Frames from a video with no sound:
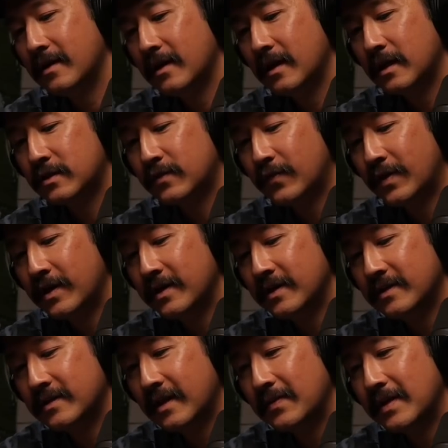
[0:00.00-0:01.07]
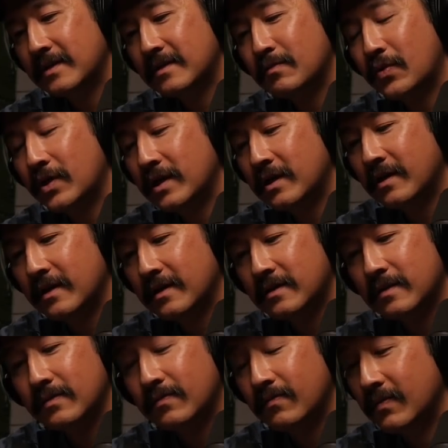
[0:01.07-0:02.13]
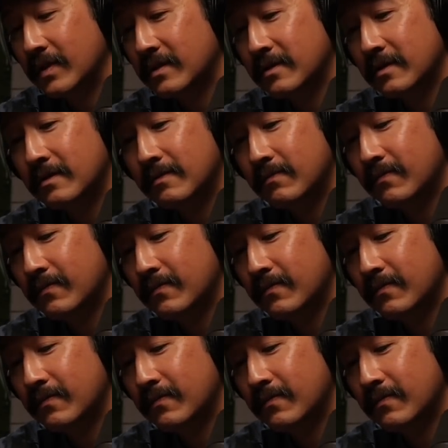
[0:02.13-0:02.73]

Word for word: as far as I mean, it's a pretty, it's a, it's a